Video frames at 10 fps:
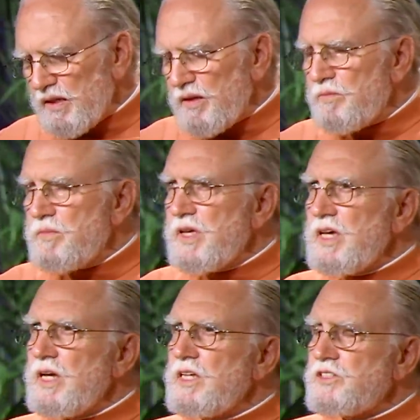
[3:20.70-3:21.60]

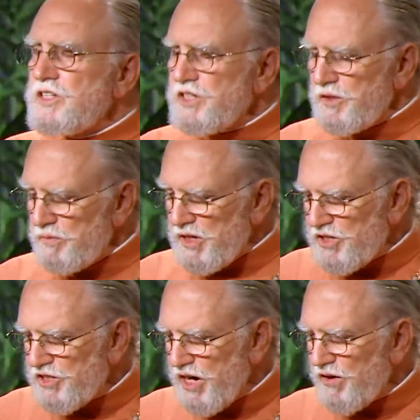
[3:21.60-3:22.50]
means is it means
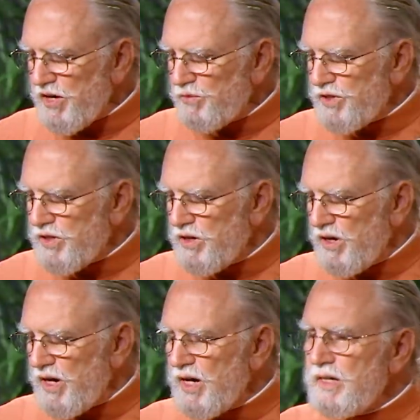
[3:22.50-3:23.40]
sharing with
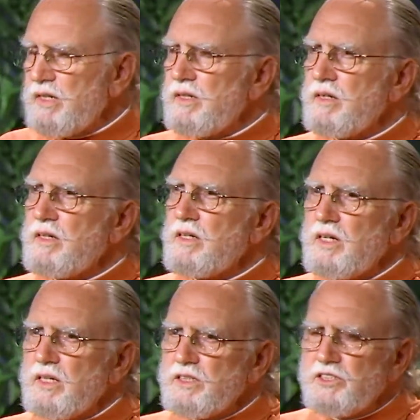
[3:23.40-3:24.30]
God,
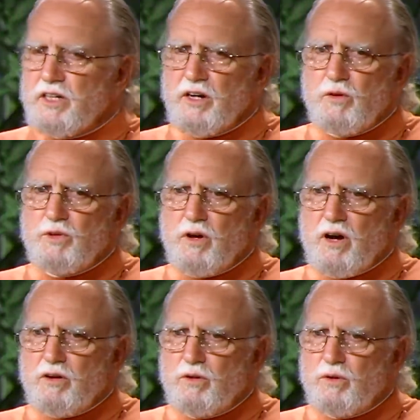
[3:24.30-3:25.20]
sharing
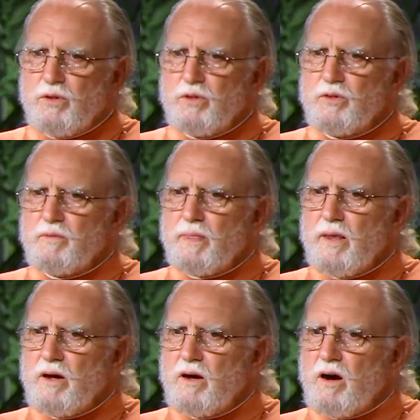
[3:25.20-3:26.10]
with our Guru,
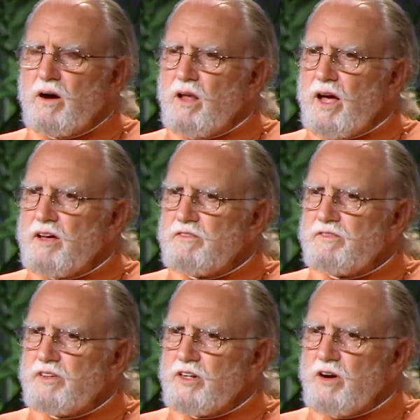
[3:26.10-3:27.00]
our
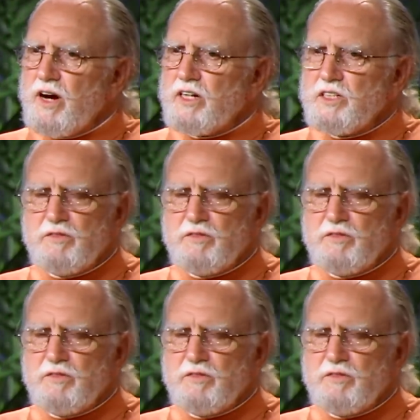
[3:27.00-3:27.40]
life, and our